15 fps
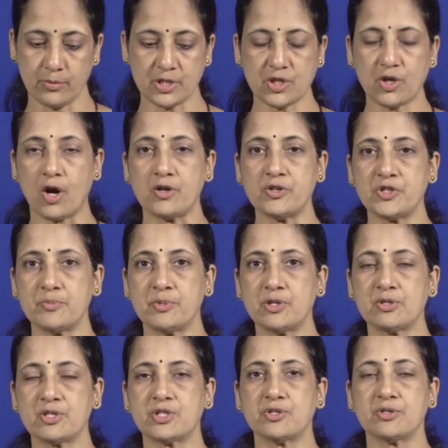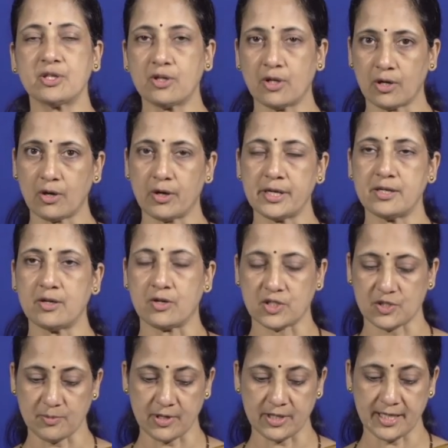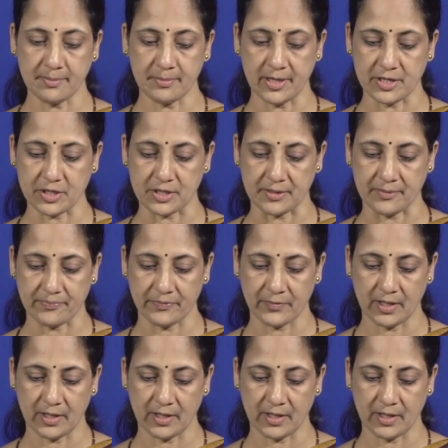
which contributes to the colloid osmotic pressure.